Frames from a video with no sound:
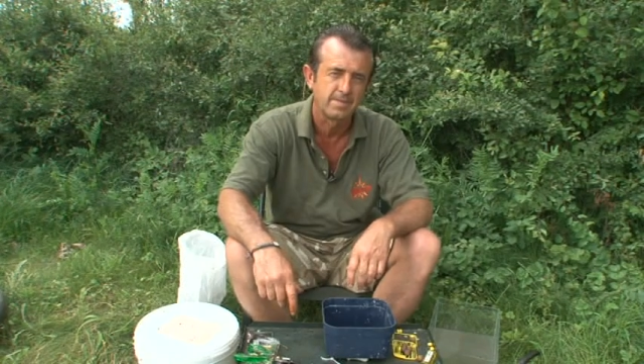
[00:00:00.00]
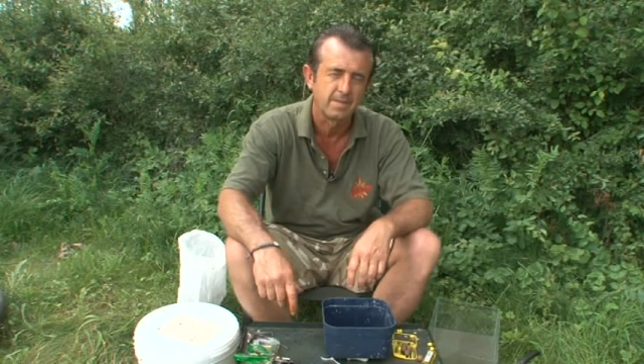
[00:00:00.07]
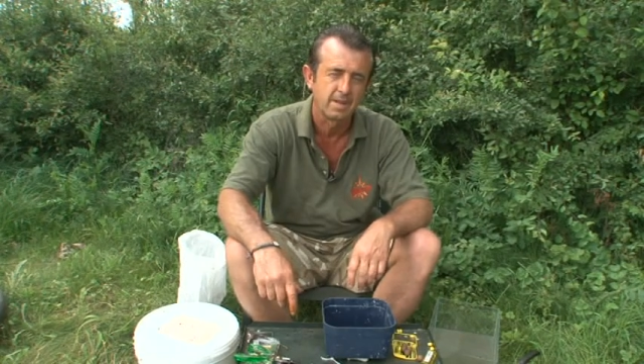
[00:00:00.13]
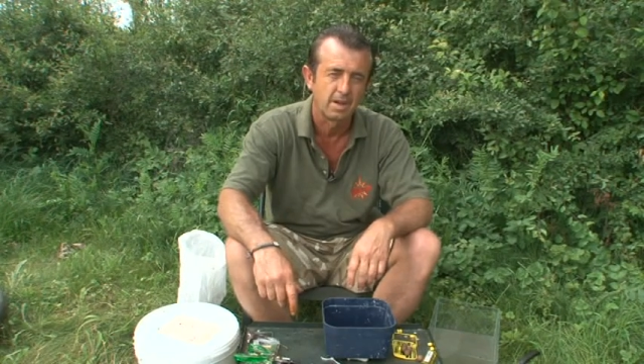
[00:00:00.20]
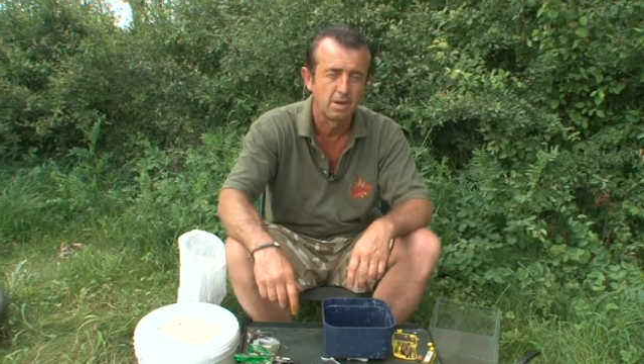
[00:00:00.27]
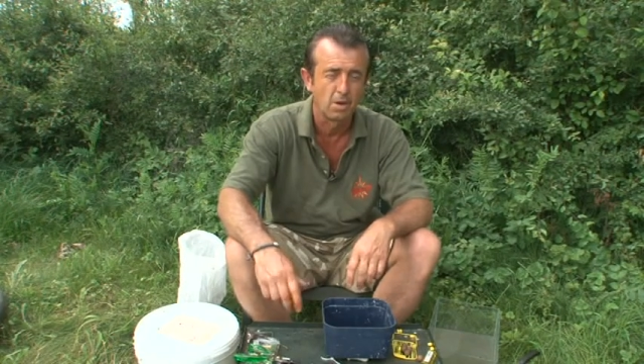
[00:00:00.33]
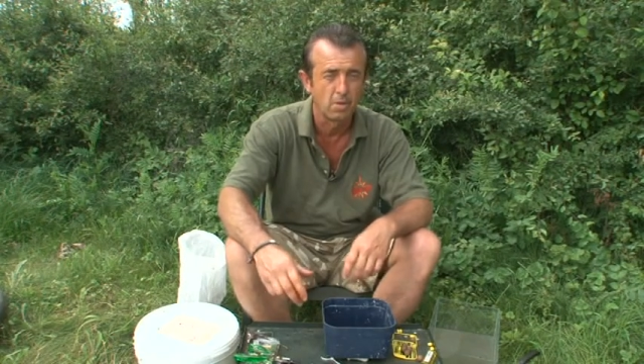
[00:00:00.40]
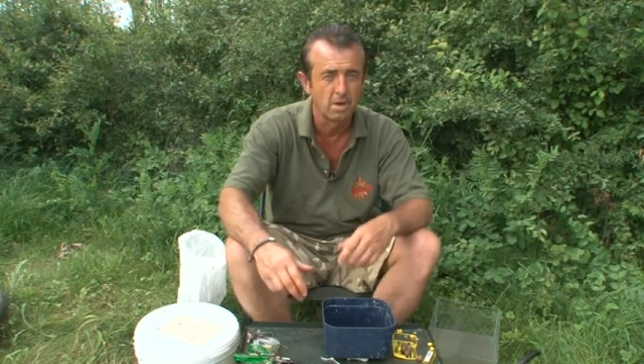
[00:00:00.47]
I
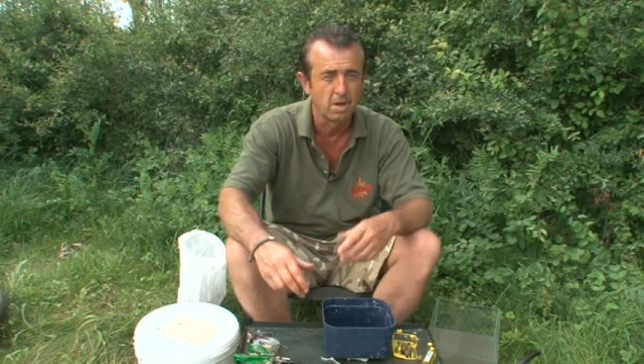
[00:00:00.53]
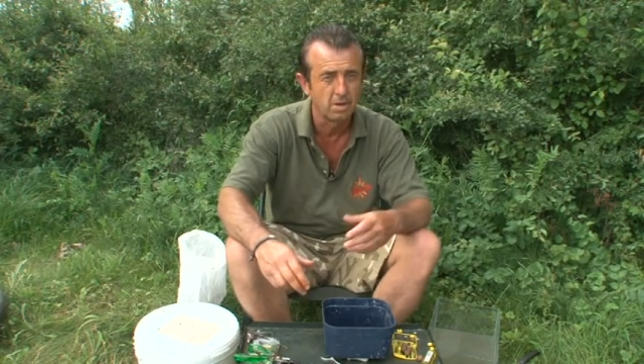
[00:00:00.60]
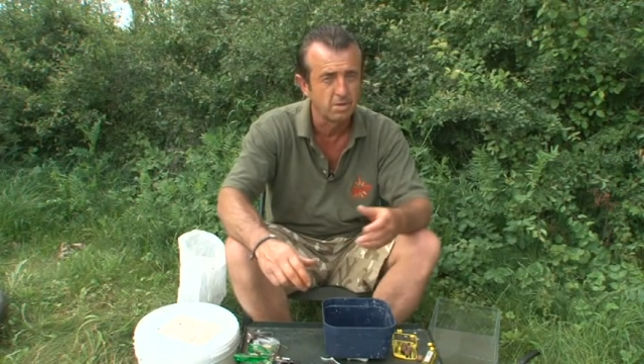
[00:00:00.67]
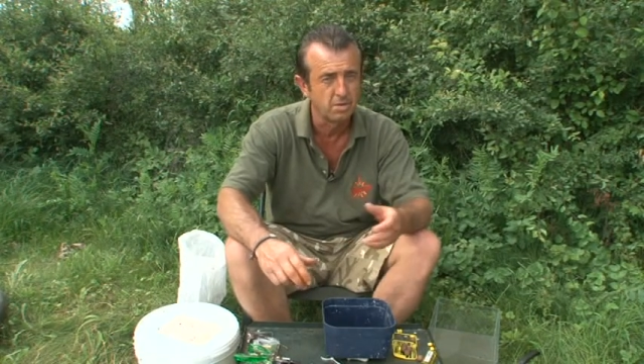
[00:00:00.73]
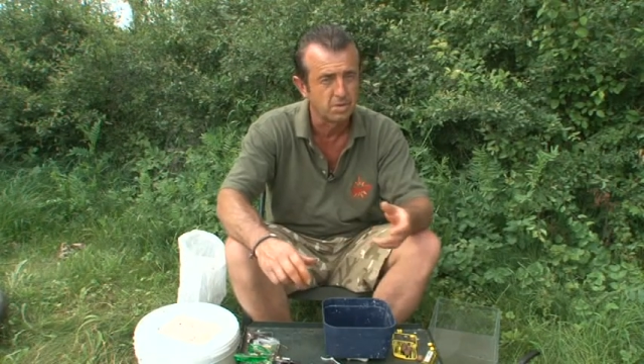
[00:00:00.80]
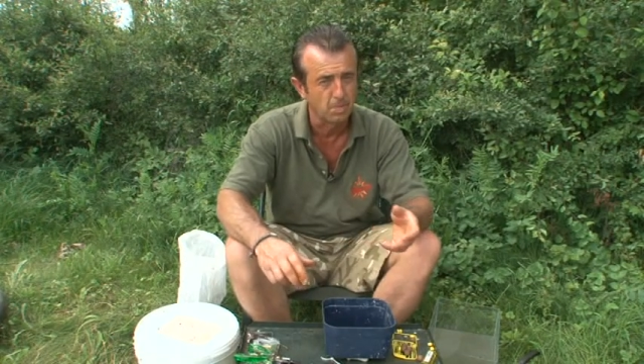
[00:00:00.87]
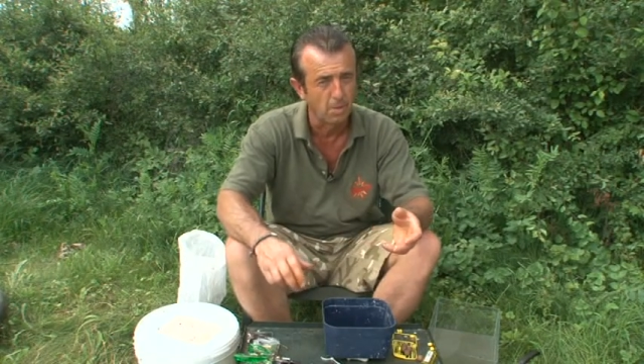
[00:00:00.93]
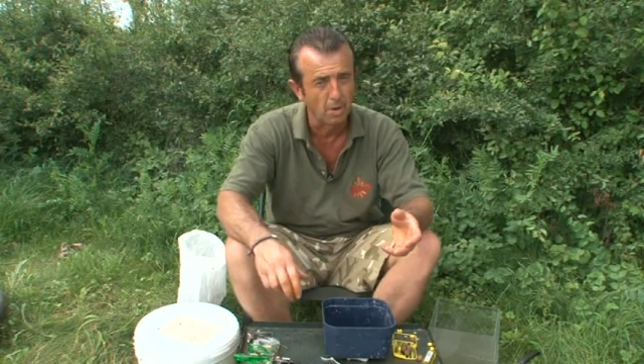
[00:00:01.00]
know we all
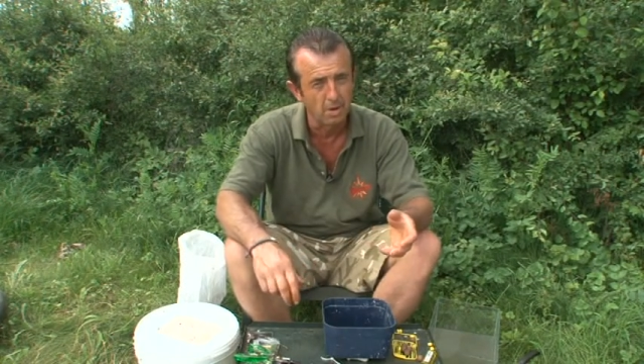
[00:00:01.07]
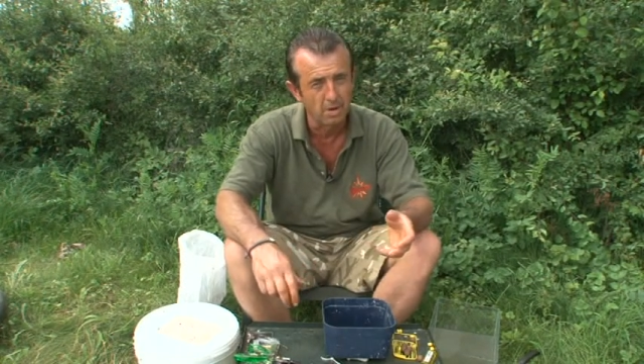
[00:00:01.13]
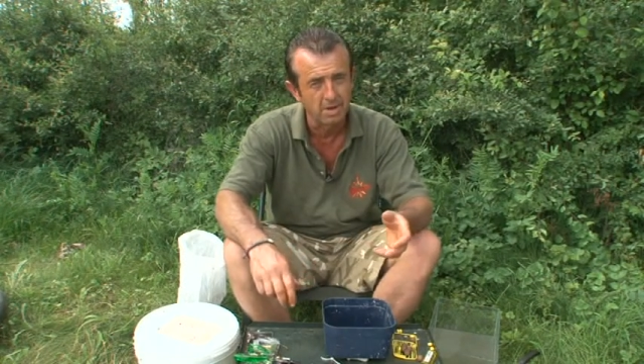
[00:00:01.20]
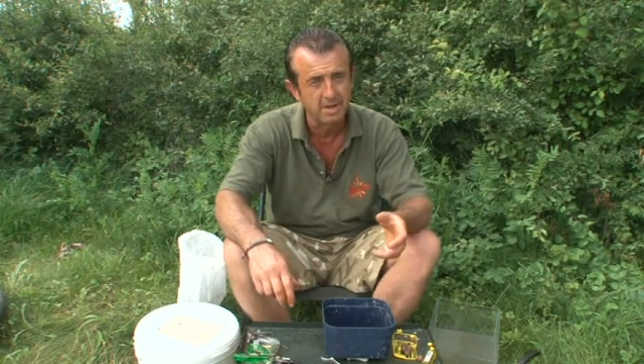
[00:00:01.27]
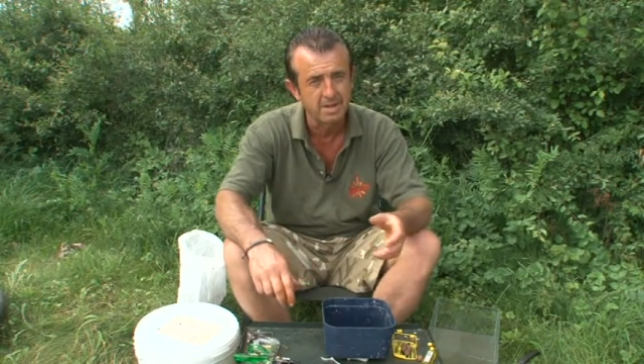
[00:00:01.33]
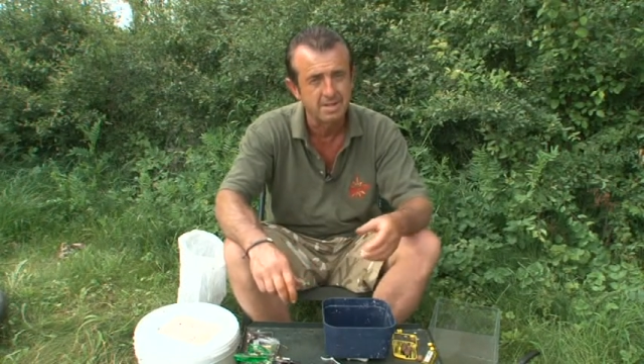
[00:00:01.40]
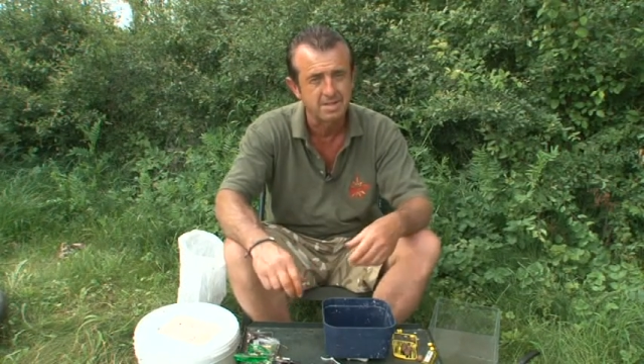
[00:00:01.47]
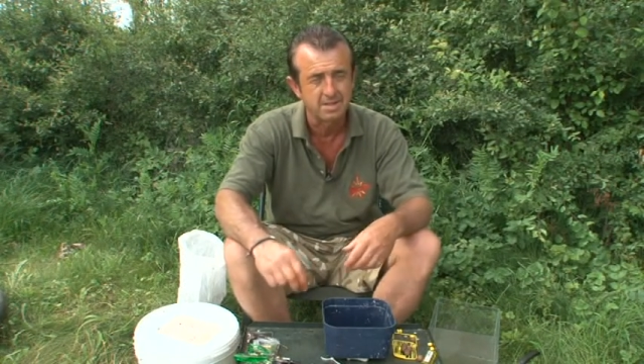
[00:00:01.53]
use
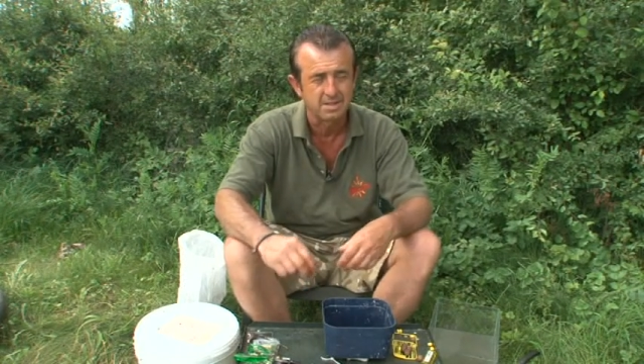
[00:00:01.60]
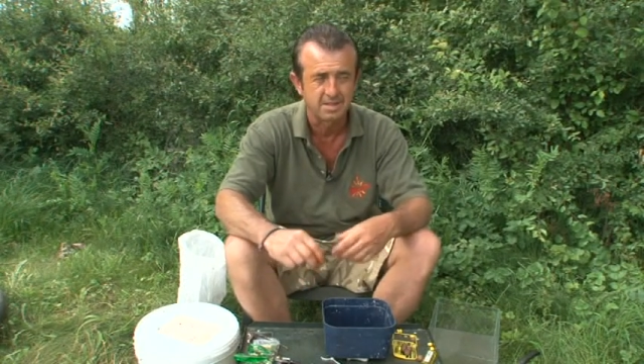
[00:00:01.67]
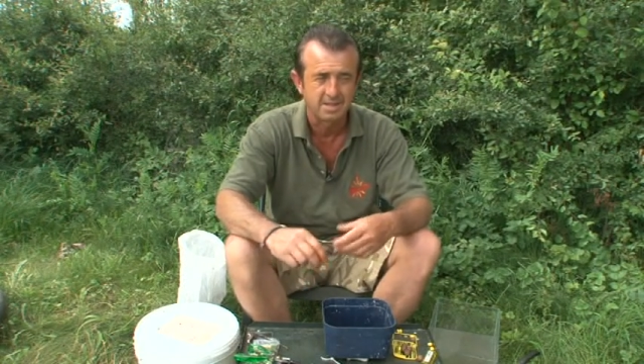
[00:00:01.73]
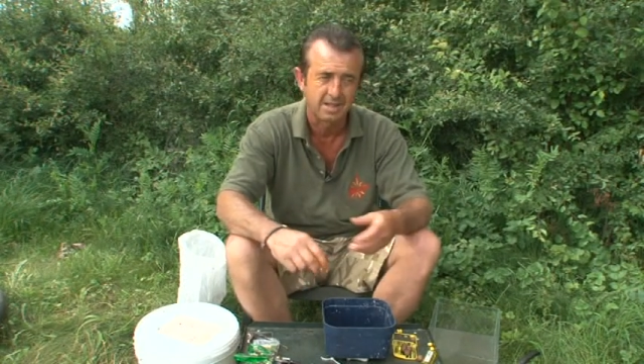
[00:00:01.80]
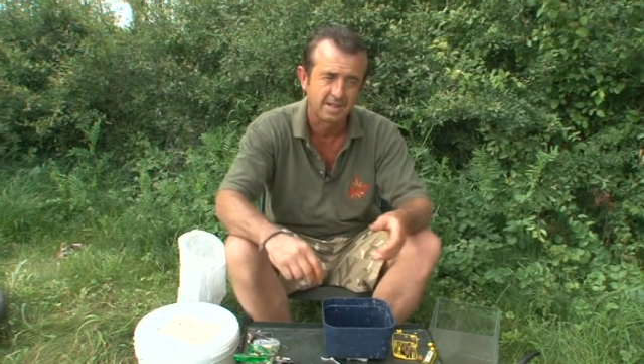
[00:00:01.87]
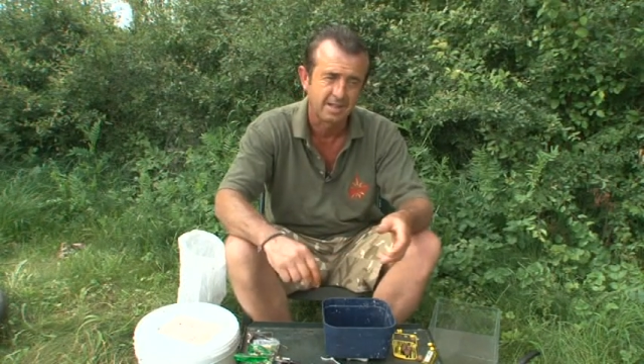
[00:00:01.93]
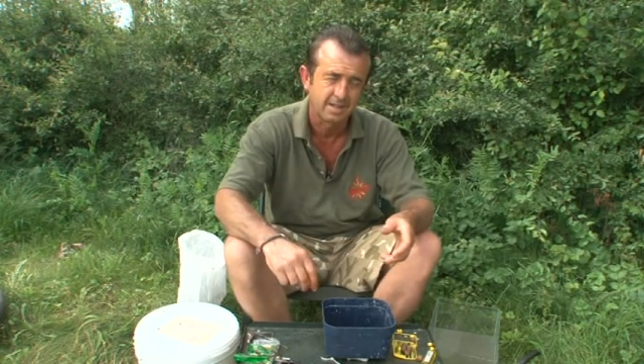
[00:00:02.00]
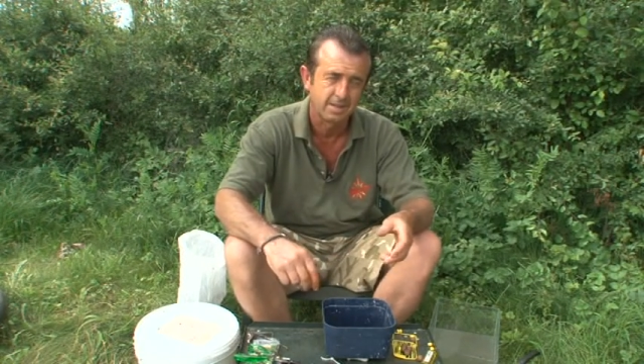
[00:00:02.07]
boilies and
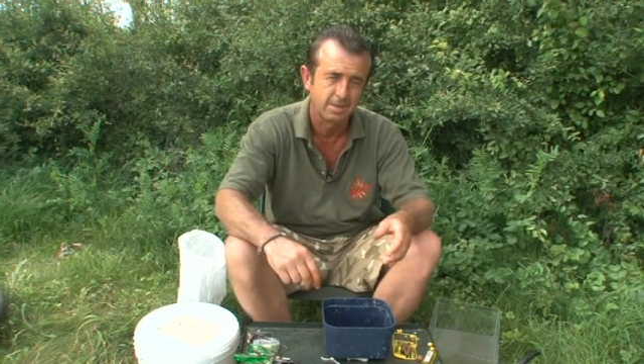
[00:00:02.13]
tiger